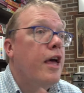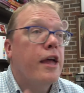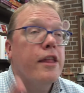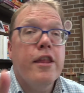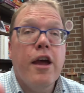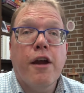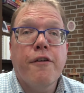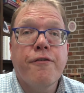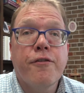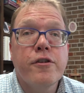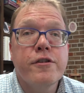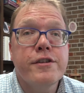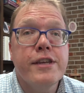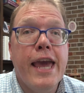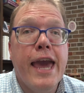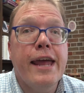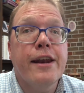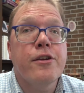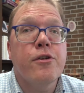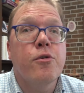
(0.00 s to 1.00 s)
Now, our first
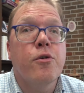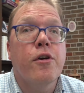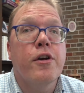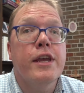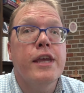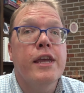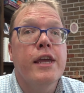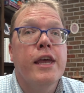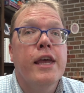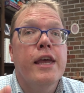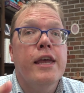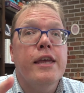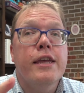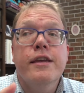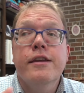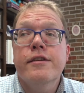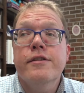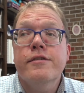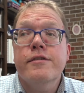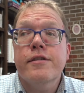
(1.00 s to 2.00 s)
category
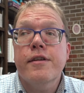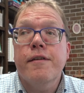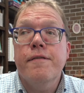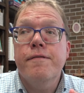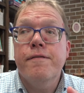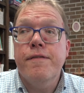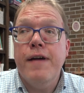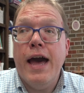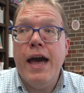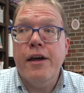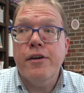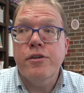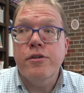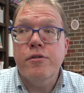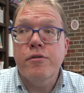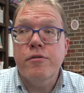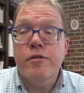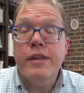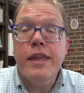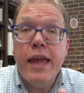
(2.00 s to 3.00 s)
is
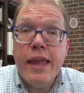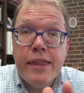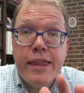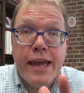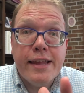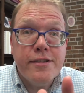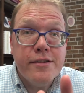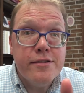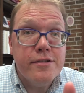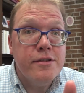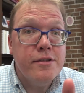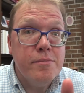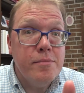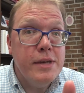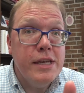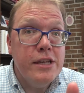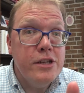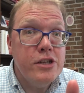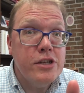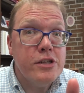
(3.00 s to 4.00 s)
value. And then that doesn't
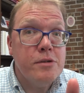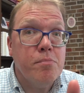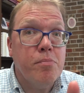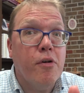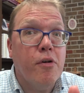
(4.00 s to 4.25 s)
mean just